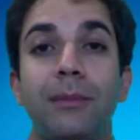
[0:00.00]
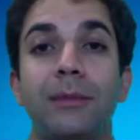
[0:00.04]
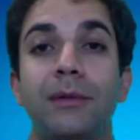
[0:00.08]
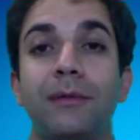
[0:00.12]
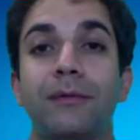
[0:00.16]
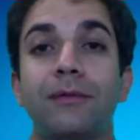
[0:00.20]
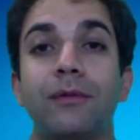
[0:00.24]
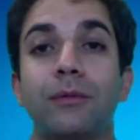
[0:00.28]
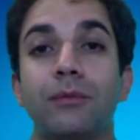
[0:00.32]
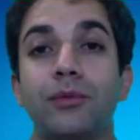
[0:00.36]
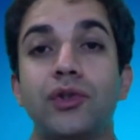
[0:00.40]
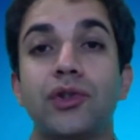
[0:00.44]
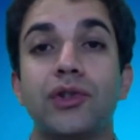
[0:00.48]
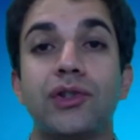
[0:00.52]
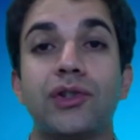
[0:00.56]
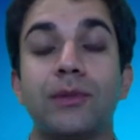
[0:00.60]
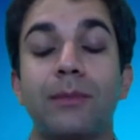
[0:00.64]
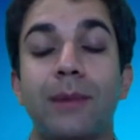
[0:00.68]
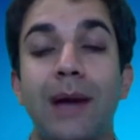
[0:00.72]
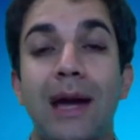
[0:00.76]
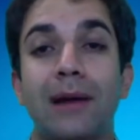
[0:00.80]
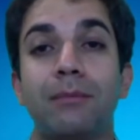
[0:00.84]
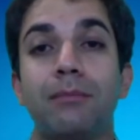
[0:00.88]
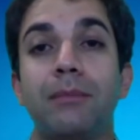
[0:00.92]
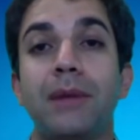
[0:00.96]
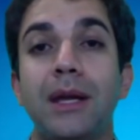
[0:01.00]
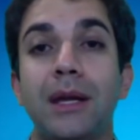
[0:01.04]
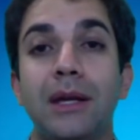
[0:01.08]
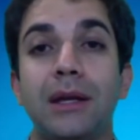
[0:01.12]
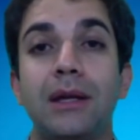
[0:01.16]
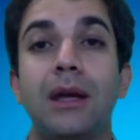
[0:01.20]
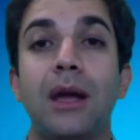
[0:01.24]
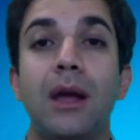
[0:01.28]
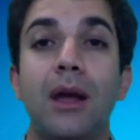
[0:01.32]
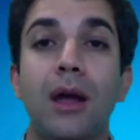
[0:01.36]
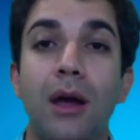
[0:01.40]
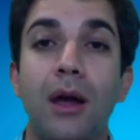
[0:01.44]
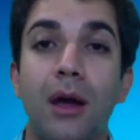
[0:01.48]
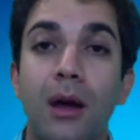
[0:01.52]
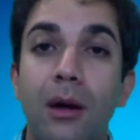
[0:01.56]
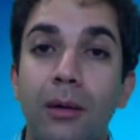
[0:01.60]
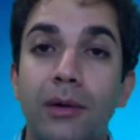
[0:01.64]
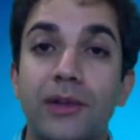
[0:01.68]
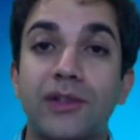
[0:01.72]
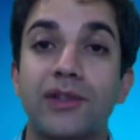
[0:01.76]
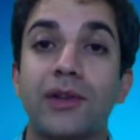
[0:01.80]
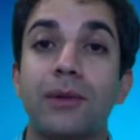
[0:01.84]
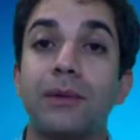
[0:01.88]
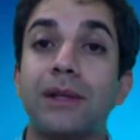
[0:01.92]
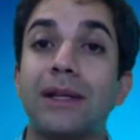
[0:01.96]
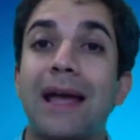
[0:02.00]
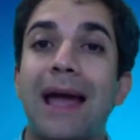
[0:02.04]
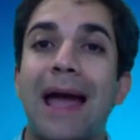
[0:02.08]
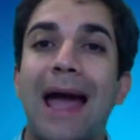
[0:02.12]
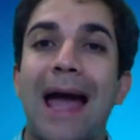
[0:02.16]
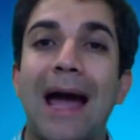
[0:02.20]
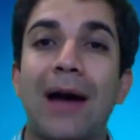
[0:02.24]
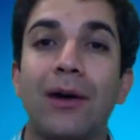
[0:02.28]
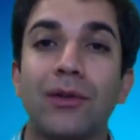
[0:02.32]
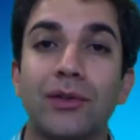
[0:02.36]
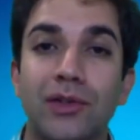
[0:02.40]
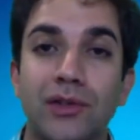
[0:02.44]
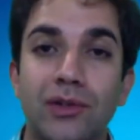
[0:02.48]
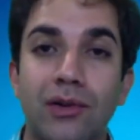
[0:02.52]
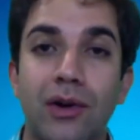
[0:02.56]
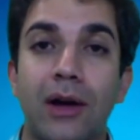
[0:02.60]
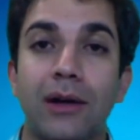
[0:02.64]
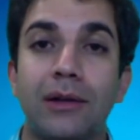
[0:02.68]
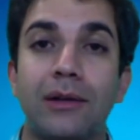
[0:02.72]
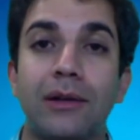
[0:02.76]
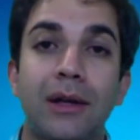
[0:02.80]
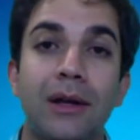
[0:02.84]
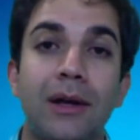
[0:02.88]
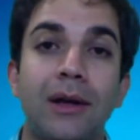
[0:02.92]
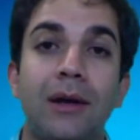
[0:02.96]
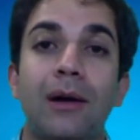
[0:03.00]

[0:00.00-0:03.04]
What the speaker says: from just about me, or something outside,